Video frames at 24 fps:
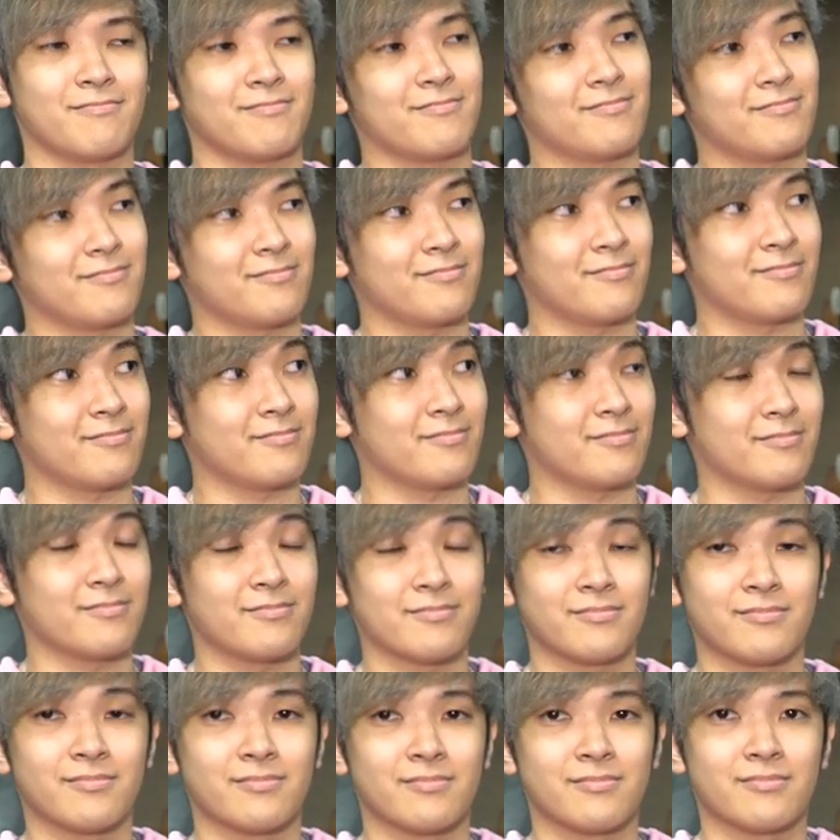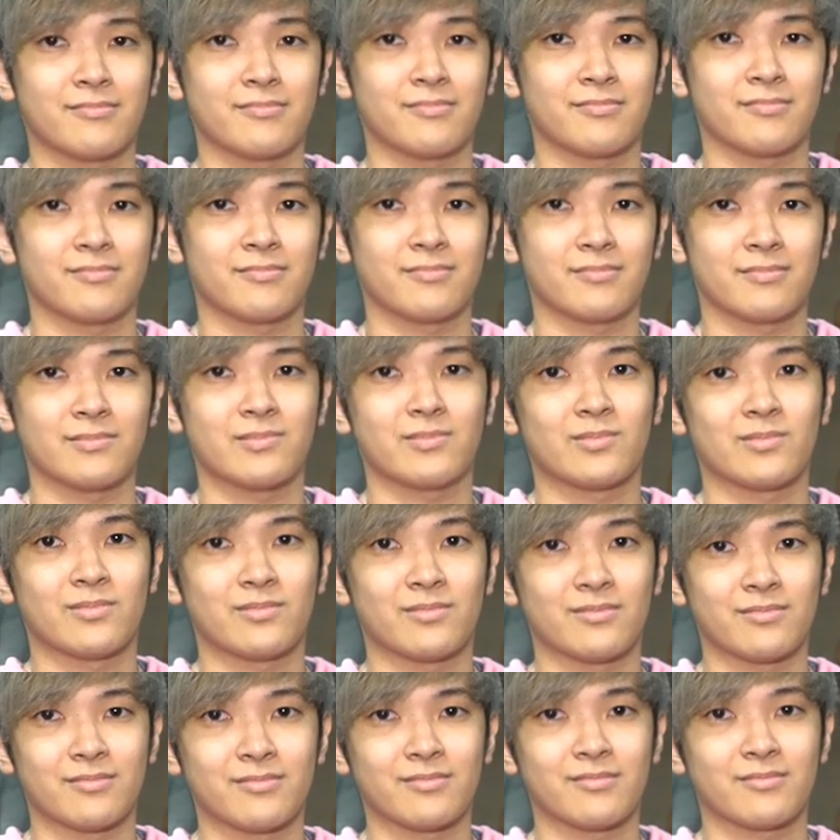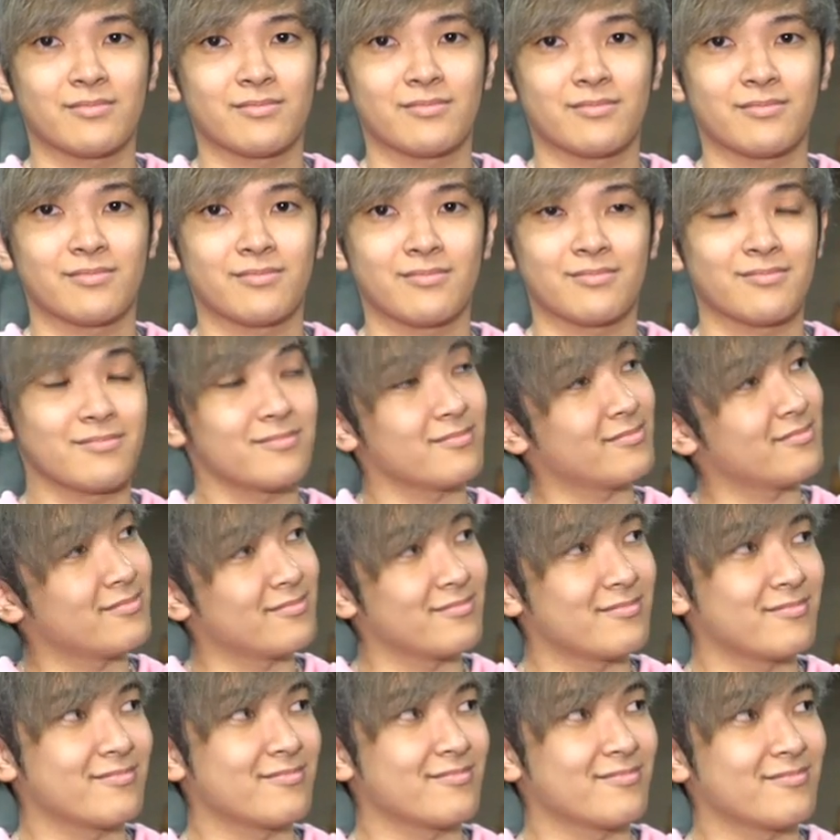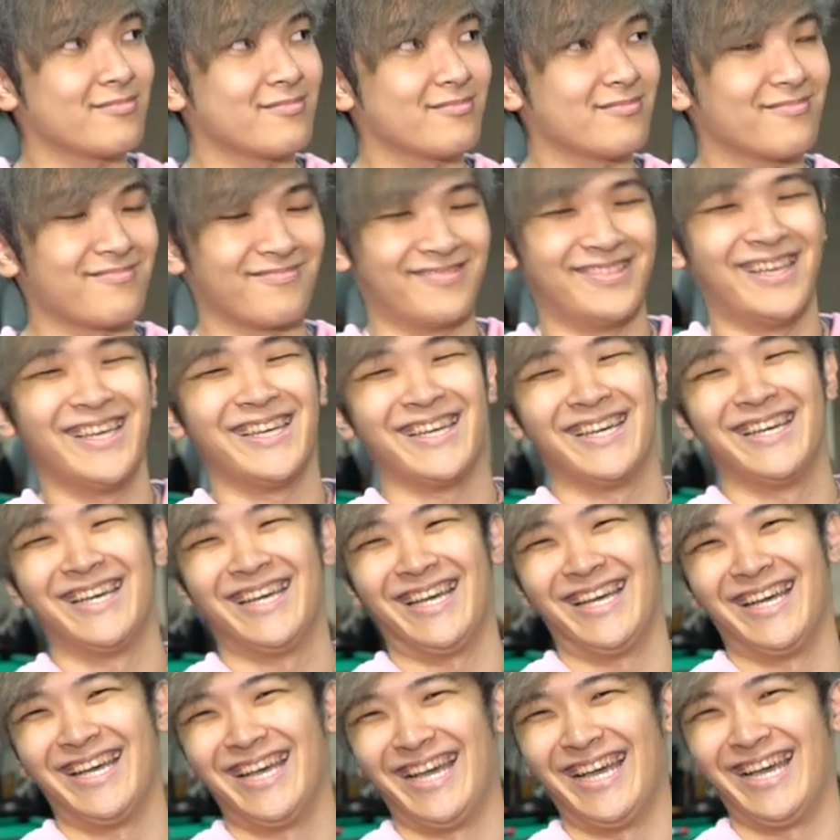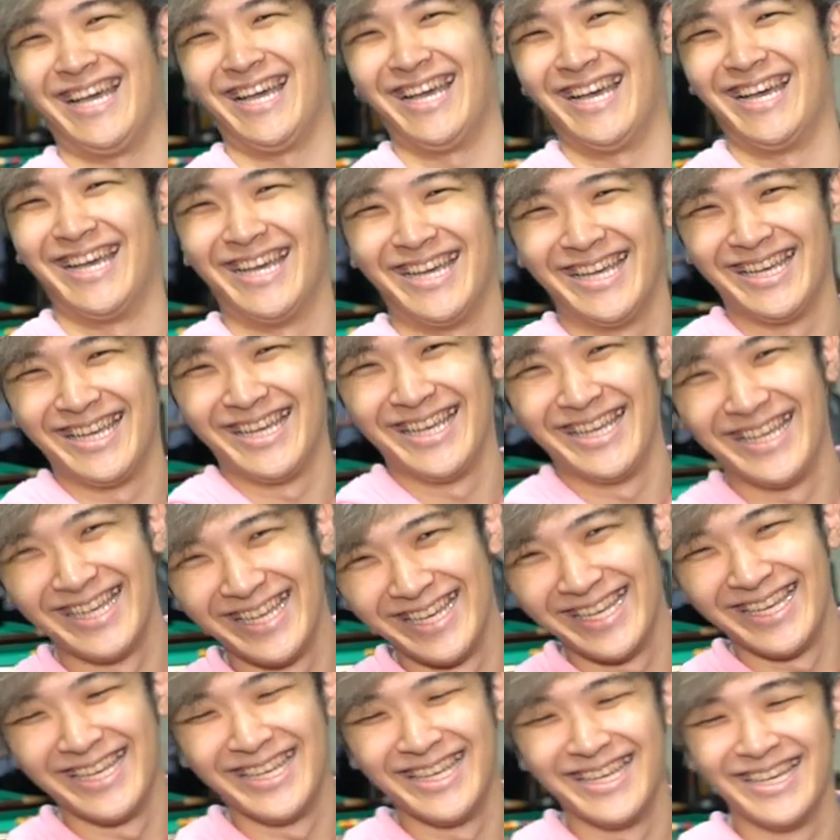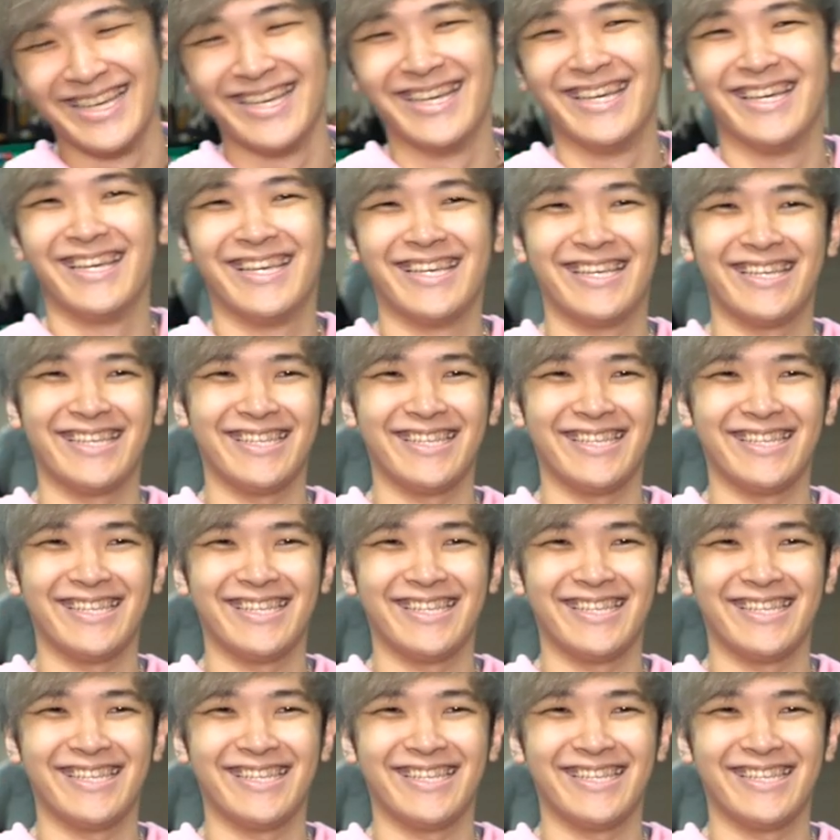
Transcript: This person isn't speaking.